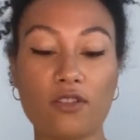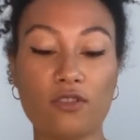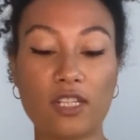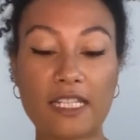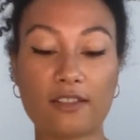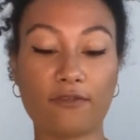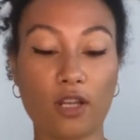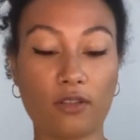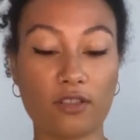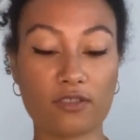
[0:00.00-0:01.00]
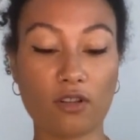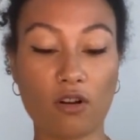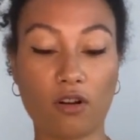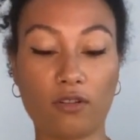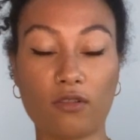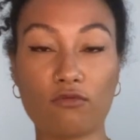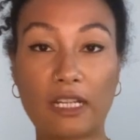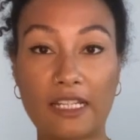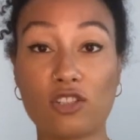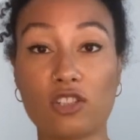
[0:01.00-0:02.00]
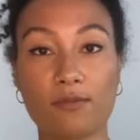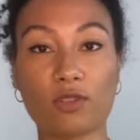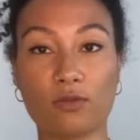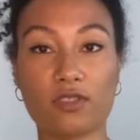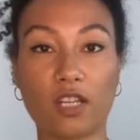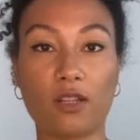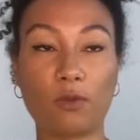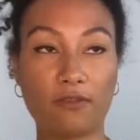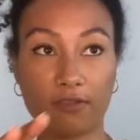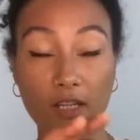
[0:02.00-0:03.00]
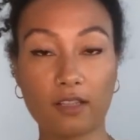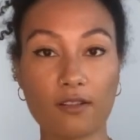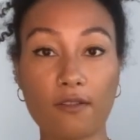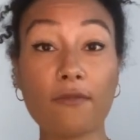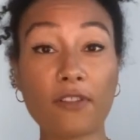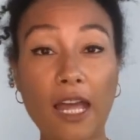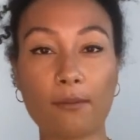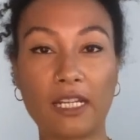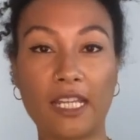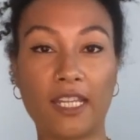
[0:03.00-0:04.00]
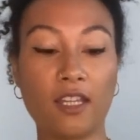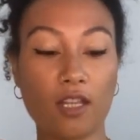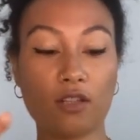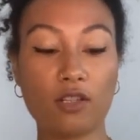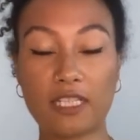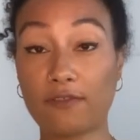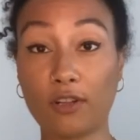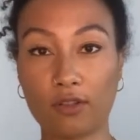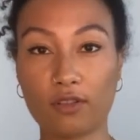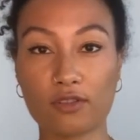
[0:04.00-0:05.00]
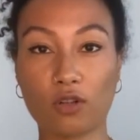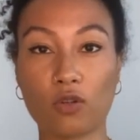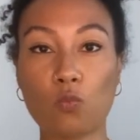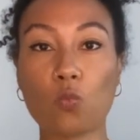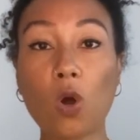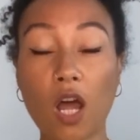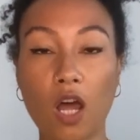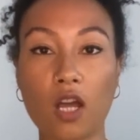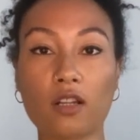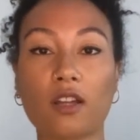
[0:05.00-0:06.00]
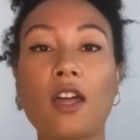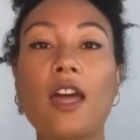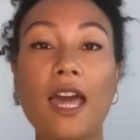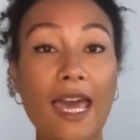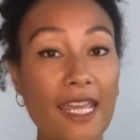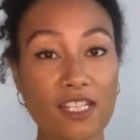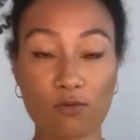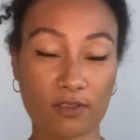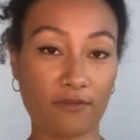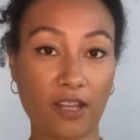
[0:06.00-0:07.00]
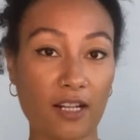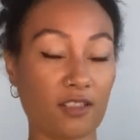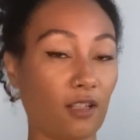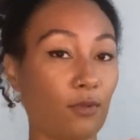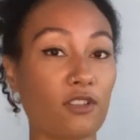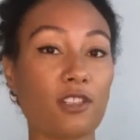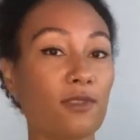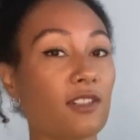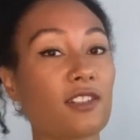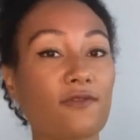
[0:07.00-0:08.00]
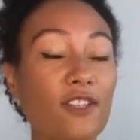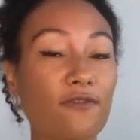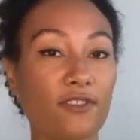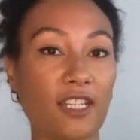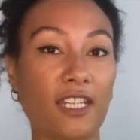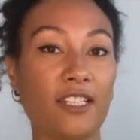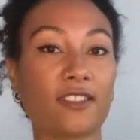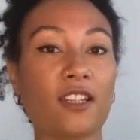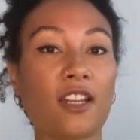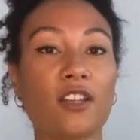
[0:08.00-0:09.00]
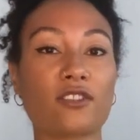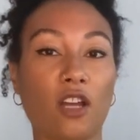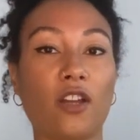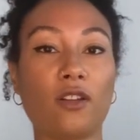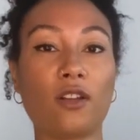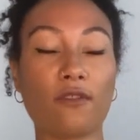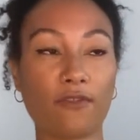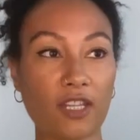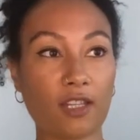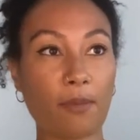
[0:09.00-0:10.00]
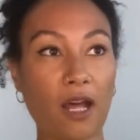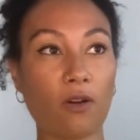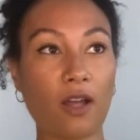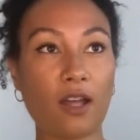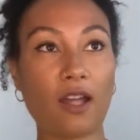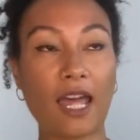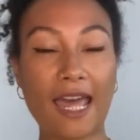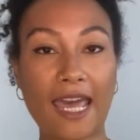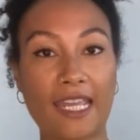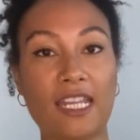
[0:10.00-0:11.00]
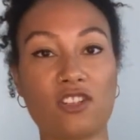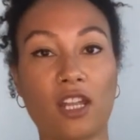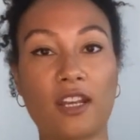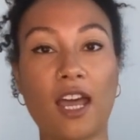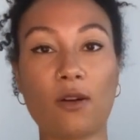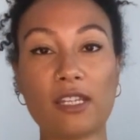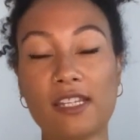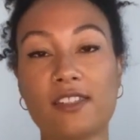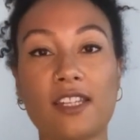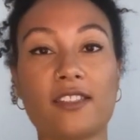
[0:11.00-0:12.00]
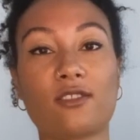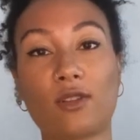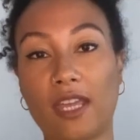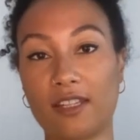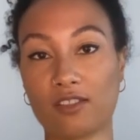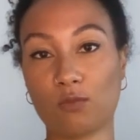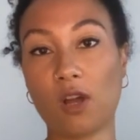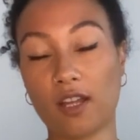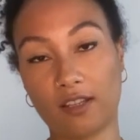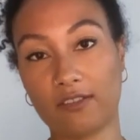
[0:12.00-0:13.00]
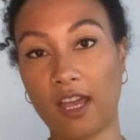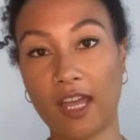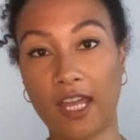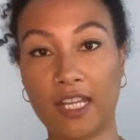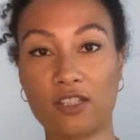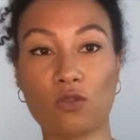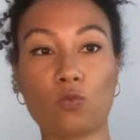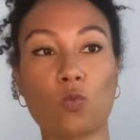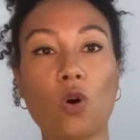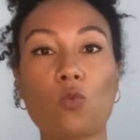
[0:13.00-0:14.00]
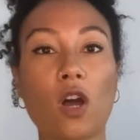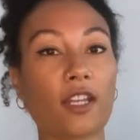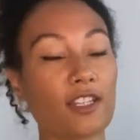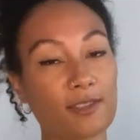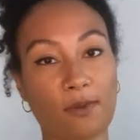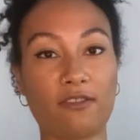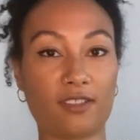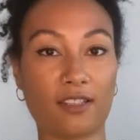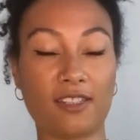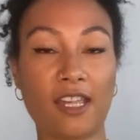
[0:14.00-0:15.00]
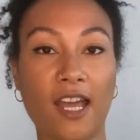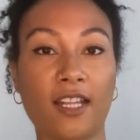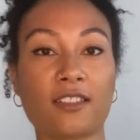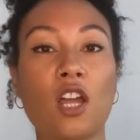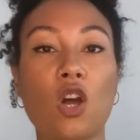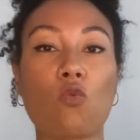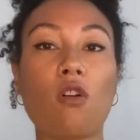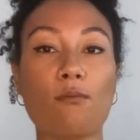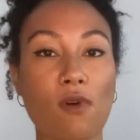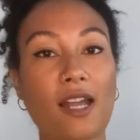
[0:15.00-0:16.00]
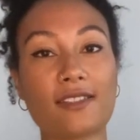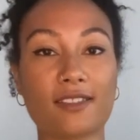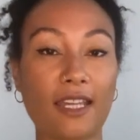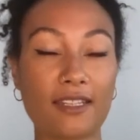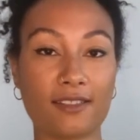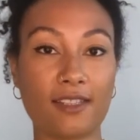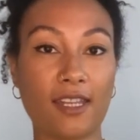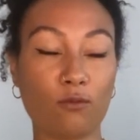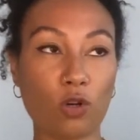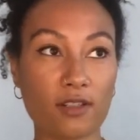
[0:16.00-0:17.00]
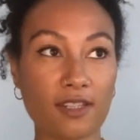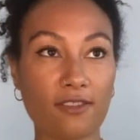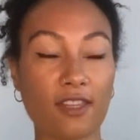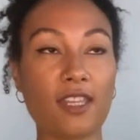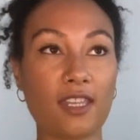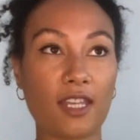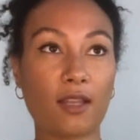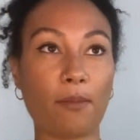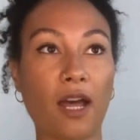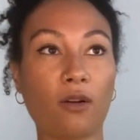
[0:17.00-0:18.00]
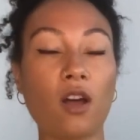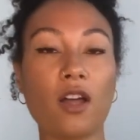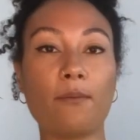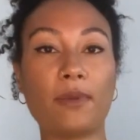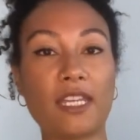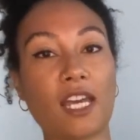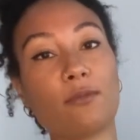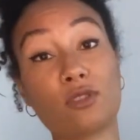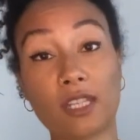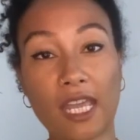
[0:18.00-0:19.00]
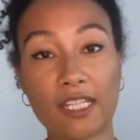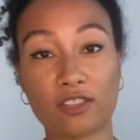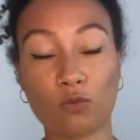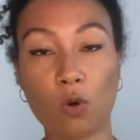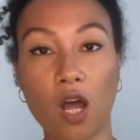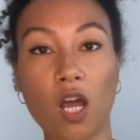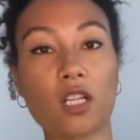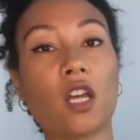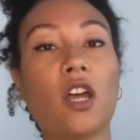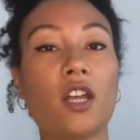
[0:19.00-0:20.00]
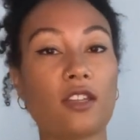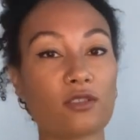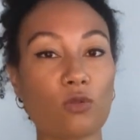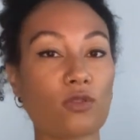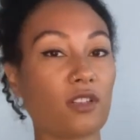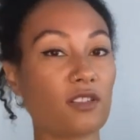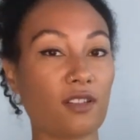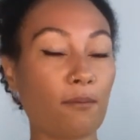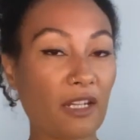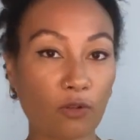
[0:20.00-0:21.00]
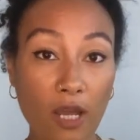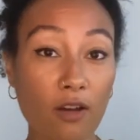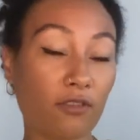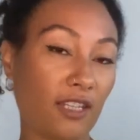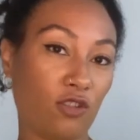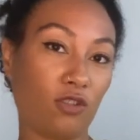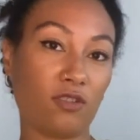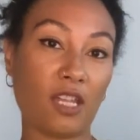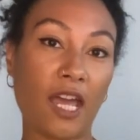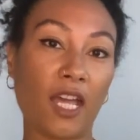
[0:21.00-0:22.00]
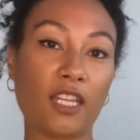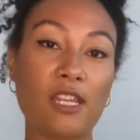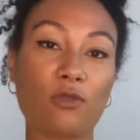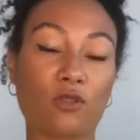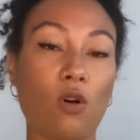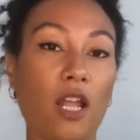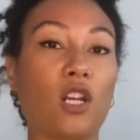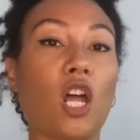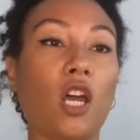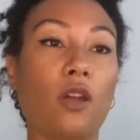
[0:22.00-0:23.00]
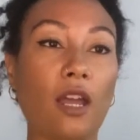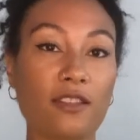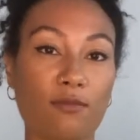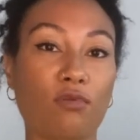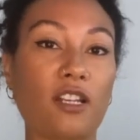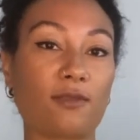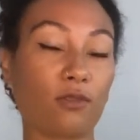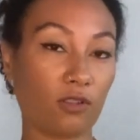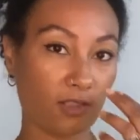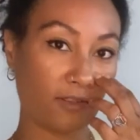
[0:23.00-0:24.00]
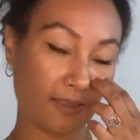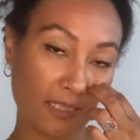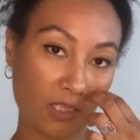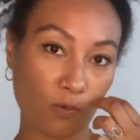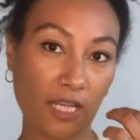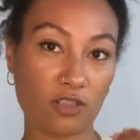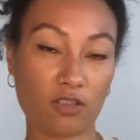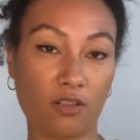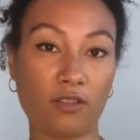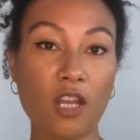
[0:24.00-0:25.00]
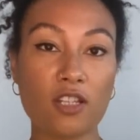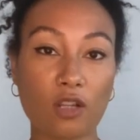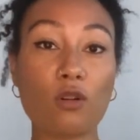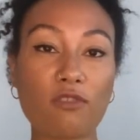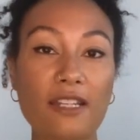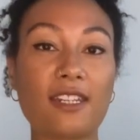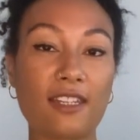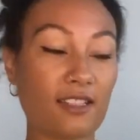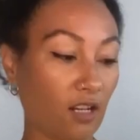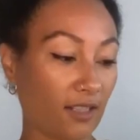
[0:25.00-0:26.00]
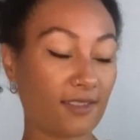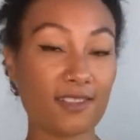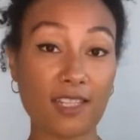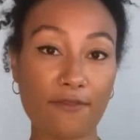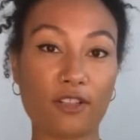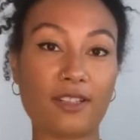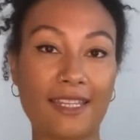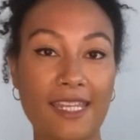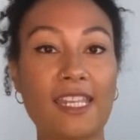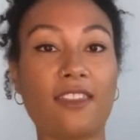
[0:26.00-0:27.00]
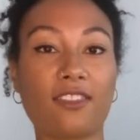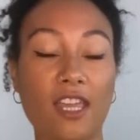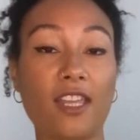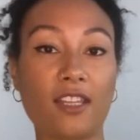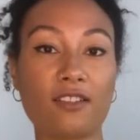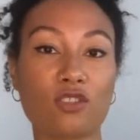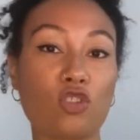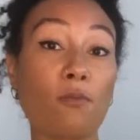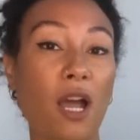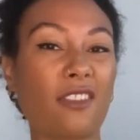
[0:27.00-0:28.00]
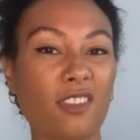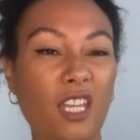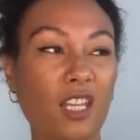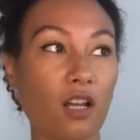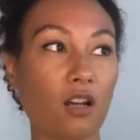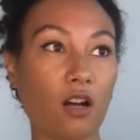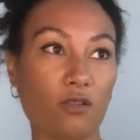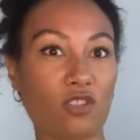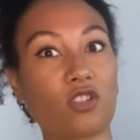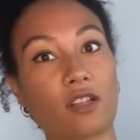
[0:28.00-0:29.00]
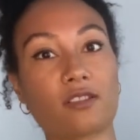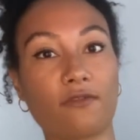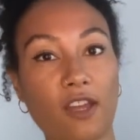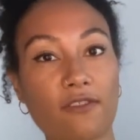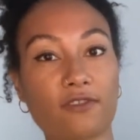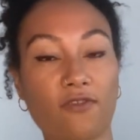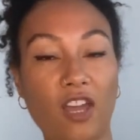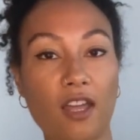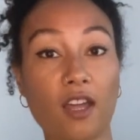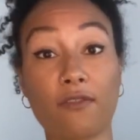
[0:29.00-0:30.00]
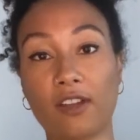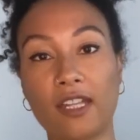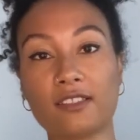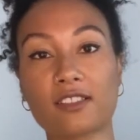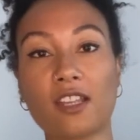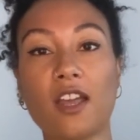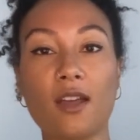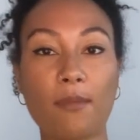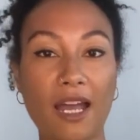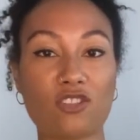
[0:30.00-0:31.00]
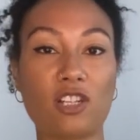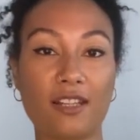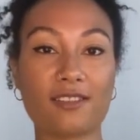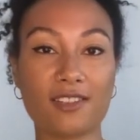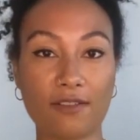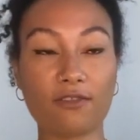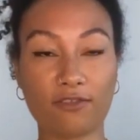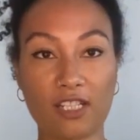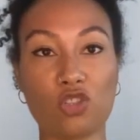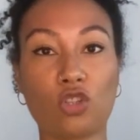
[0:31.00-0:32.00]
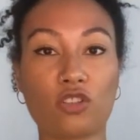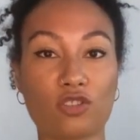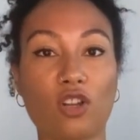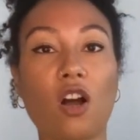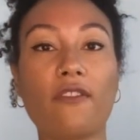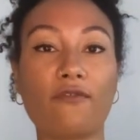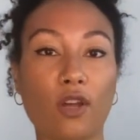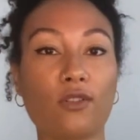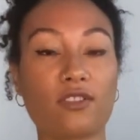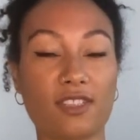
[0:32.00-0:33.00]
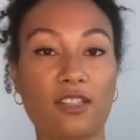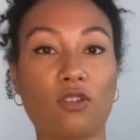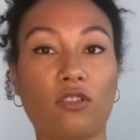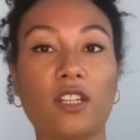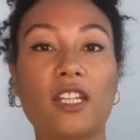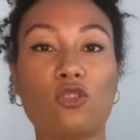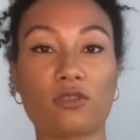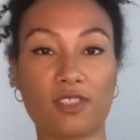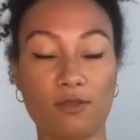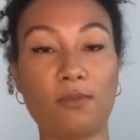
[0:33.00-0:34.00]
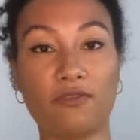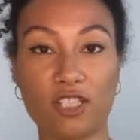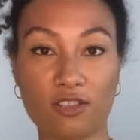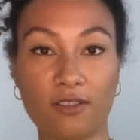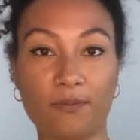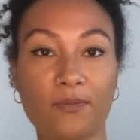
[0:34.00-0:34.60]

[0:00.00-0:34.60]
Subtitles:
You need to focus on relationships also with like family. You need to focus on work. Age was a factor because he was in his 50s. So think about age and how easy it is to get into work at that age. What work experience has he had? What mindset is he in? What is he thinking about being able to get into work? There's also some mental health issues there. He was quite low and depressed because of his situation. So already there's like 7 key things. You might think, oh, it's just a theft offence. But actually it's 7 things you can start focusing on in your supervision.